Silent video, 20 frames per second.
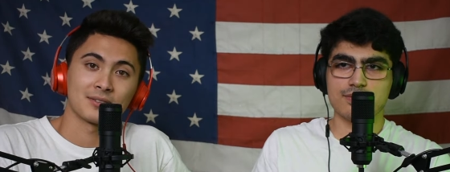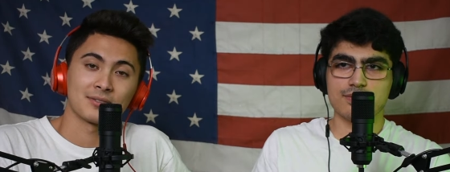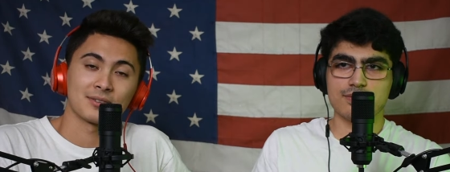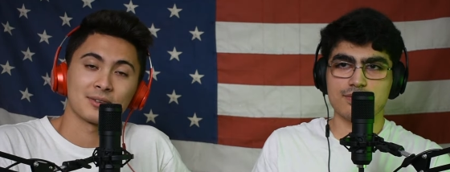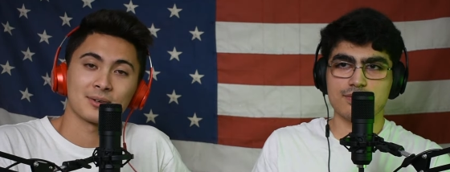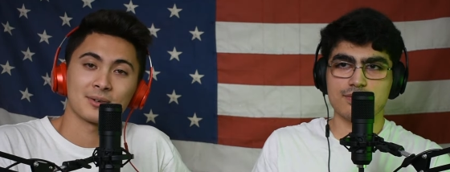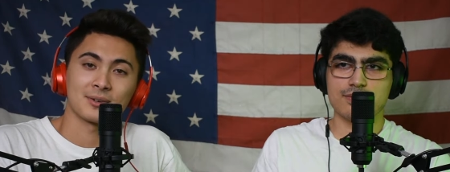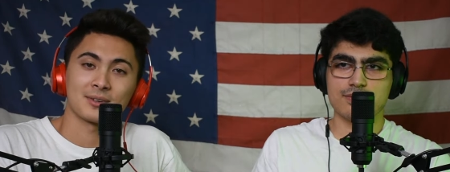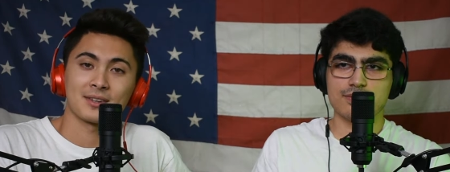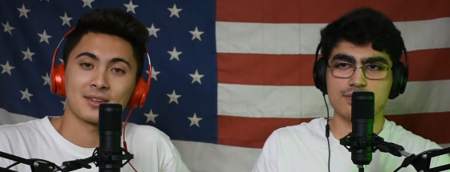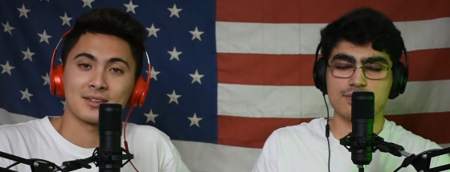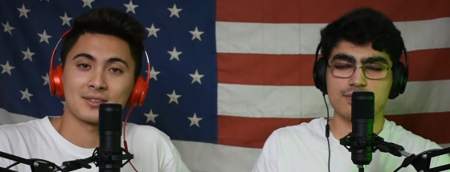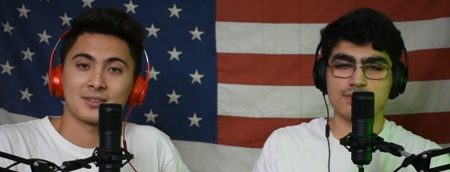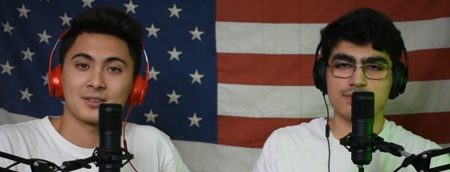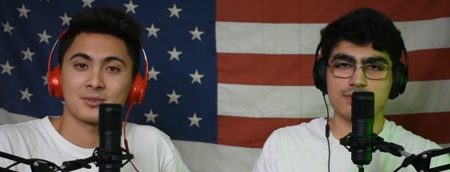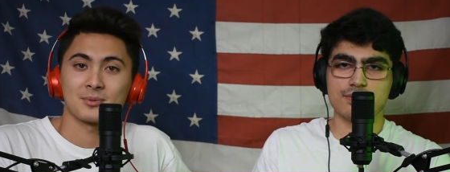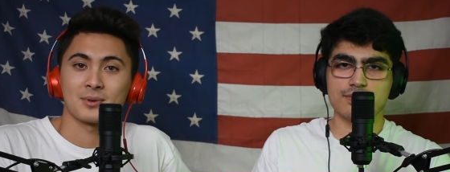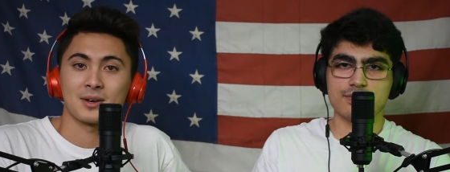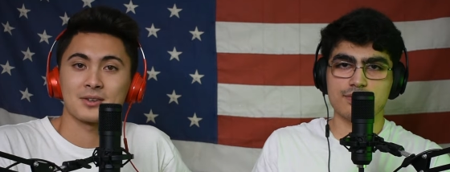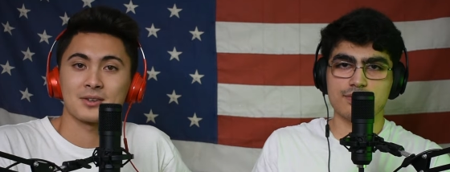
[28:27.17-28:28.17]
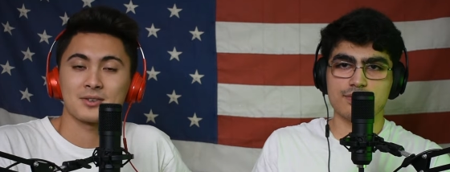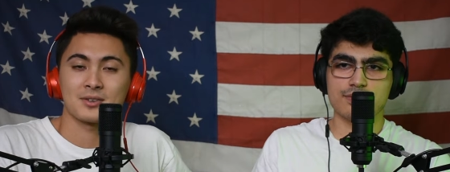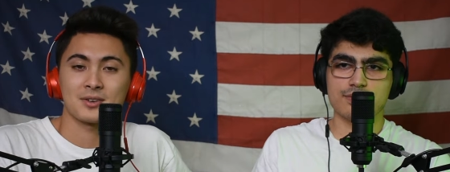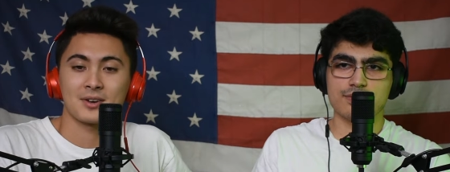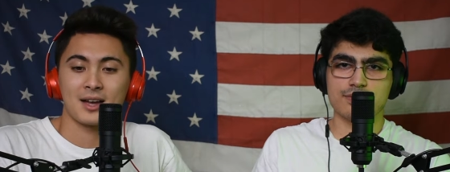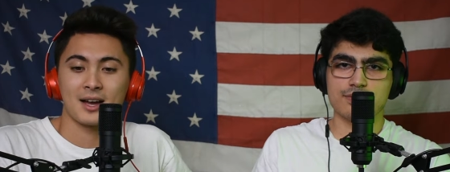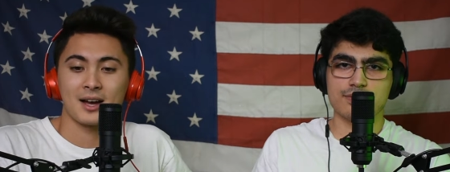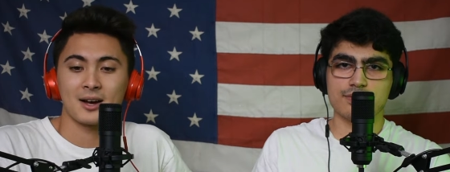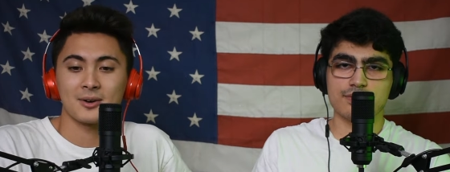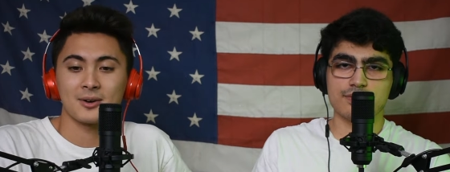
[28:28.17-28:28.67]
Speaker 1: if you're in that
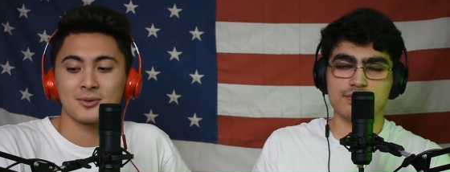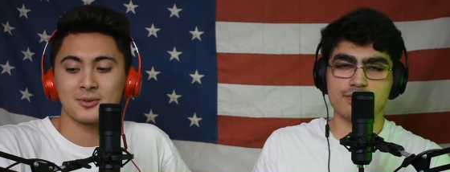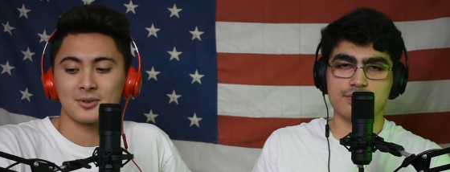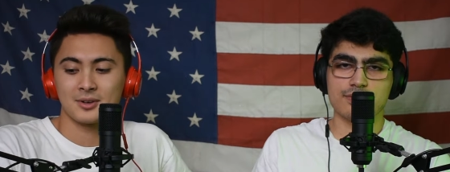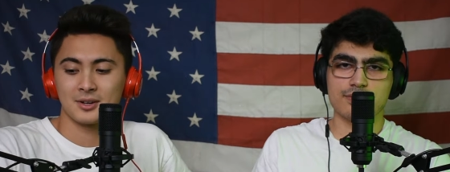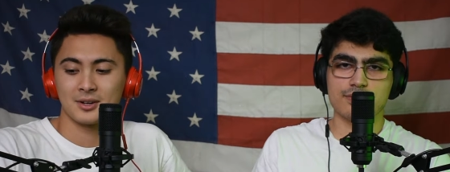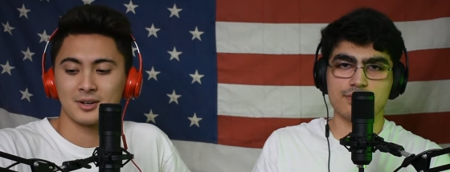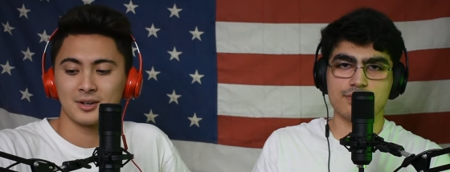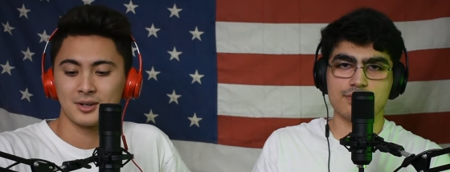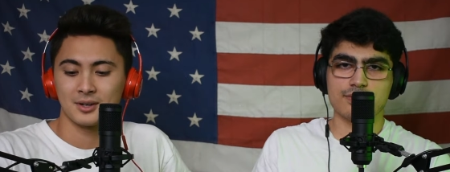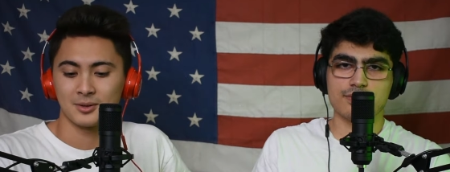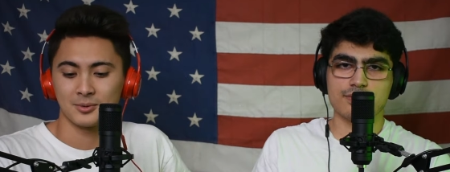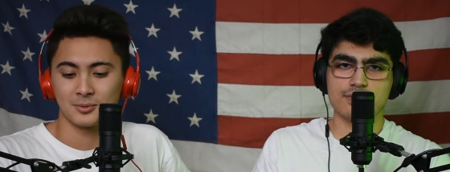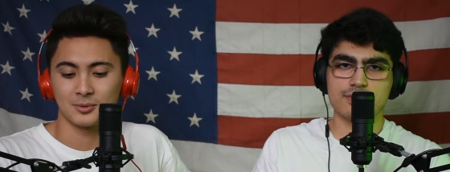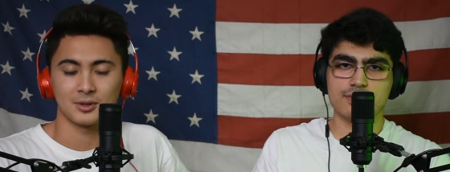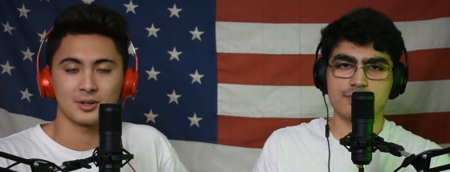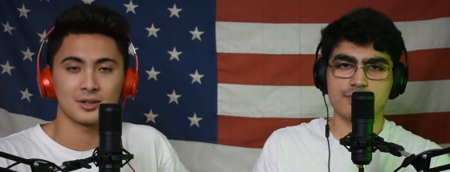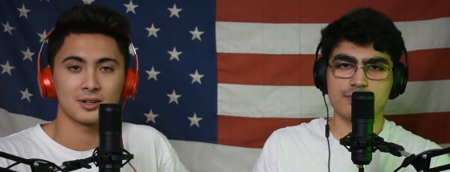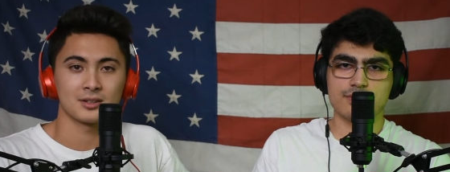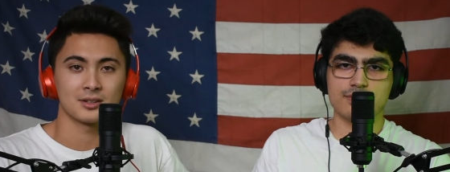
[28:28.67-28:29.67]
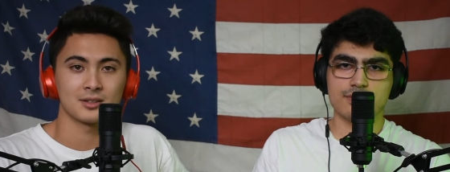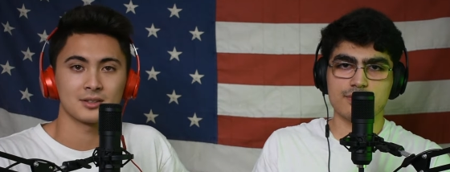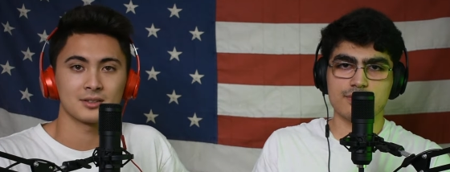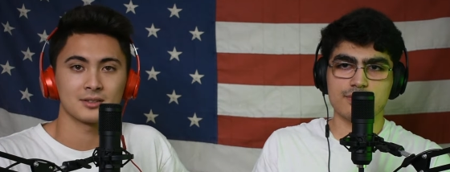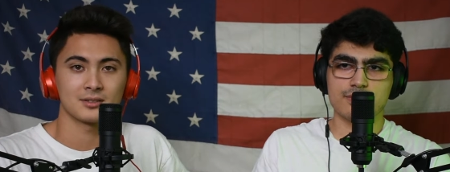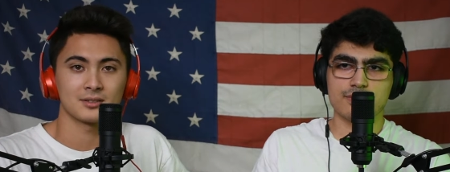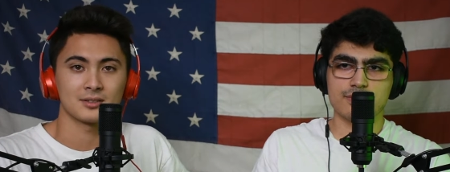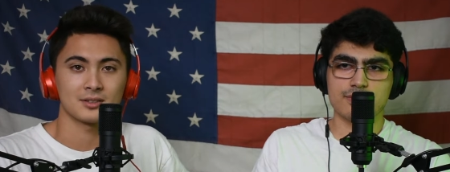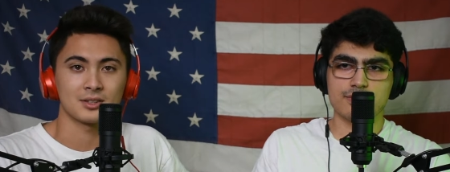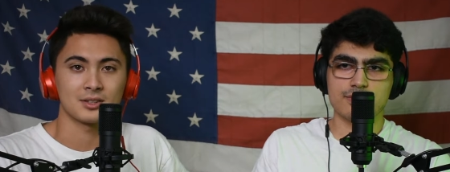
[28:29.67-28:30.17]
situation how would
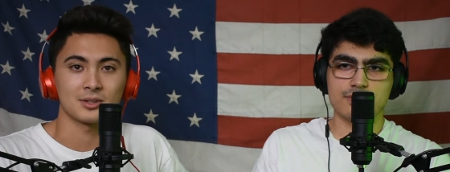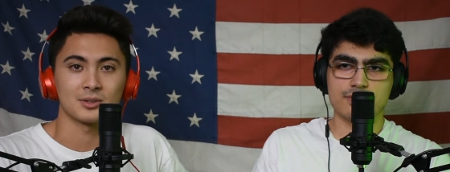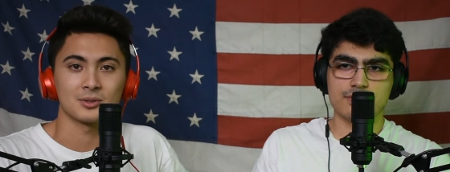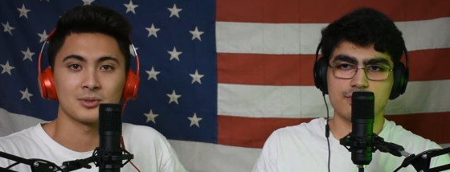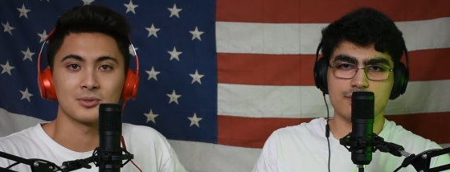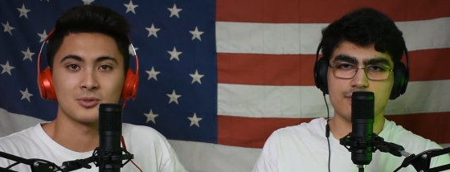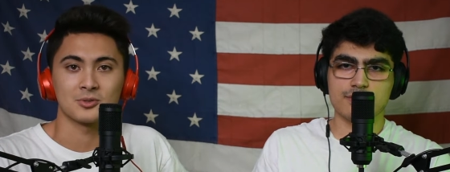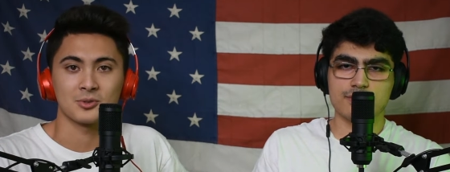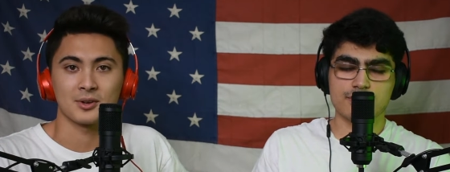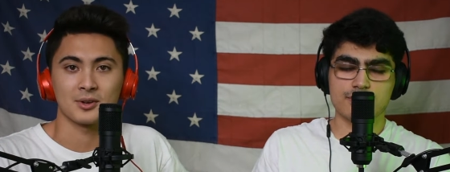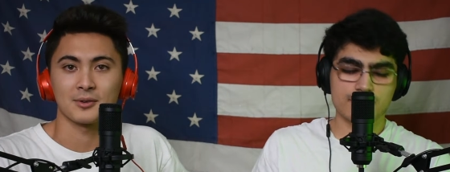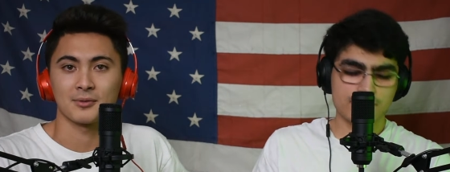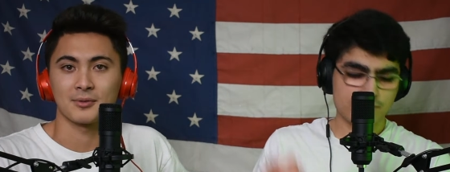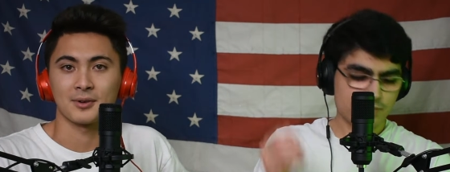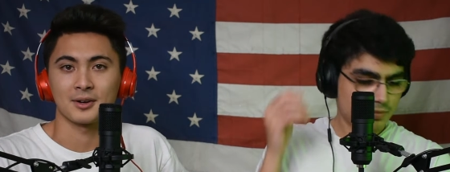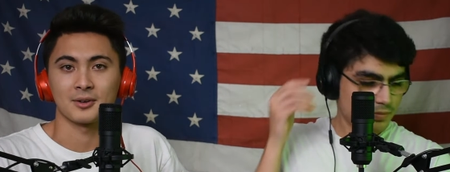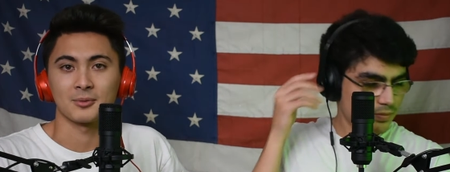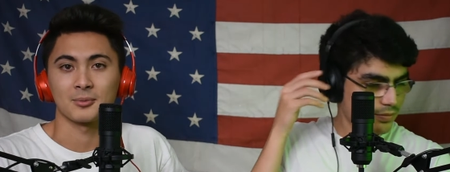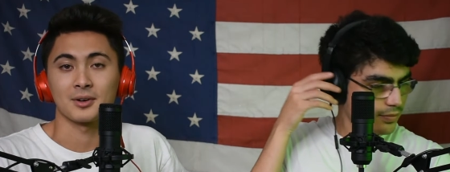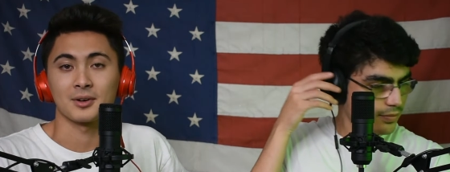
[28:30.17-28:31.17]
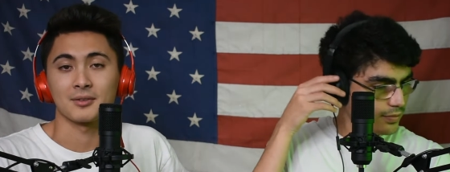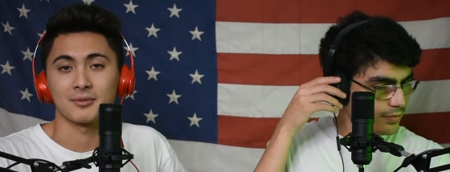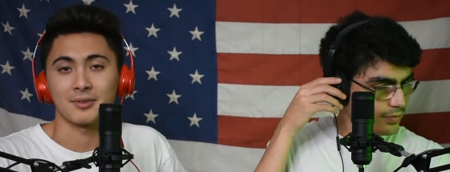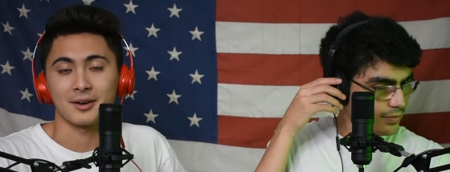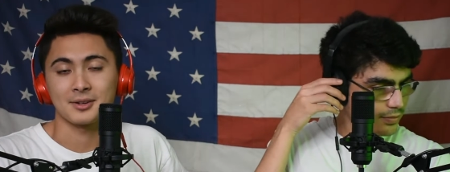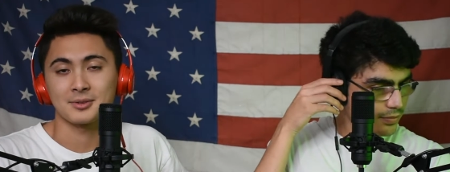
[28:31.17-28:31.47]
you treat a friend or what